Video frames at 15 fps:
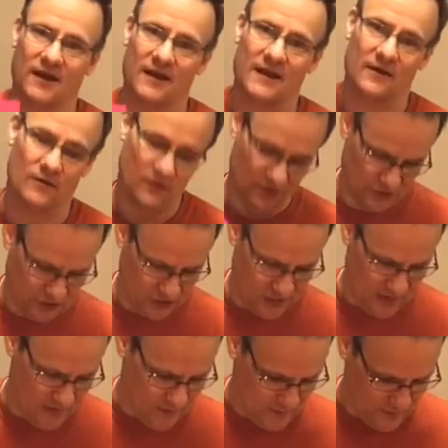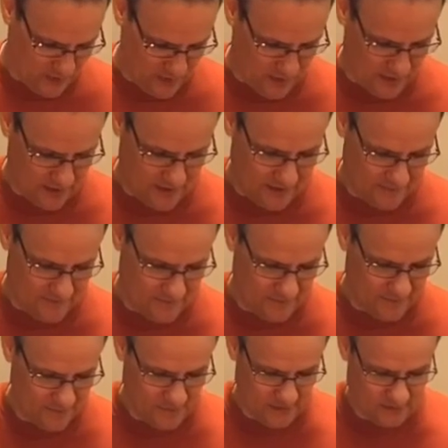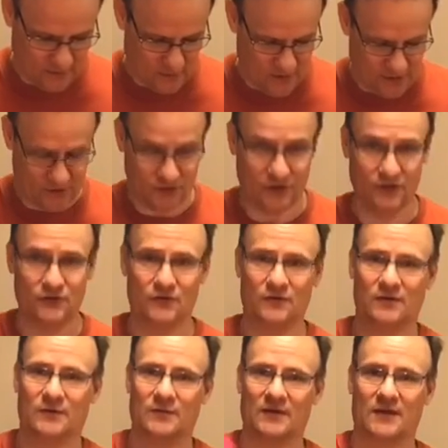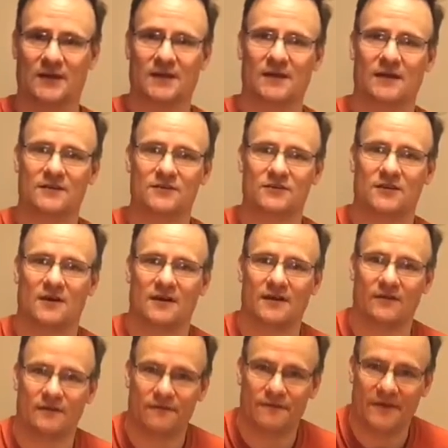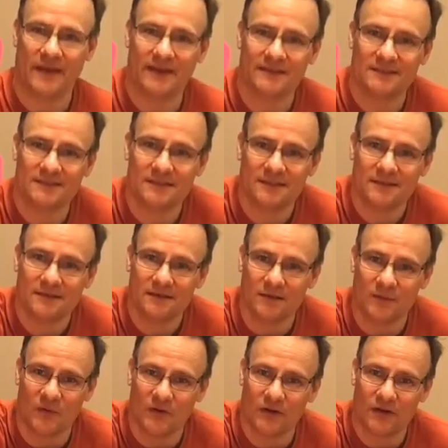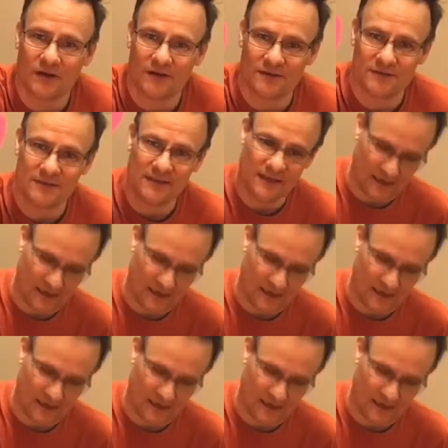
out a shape, like the one I showed you at the beginning. I just cut out a face and put it on a stick.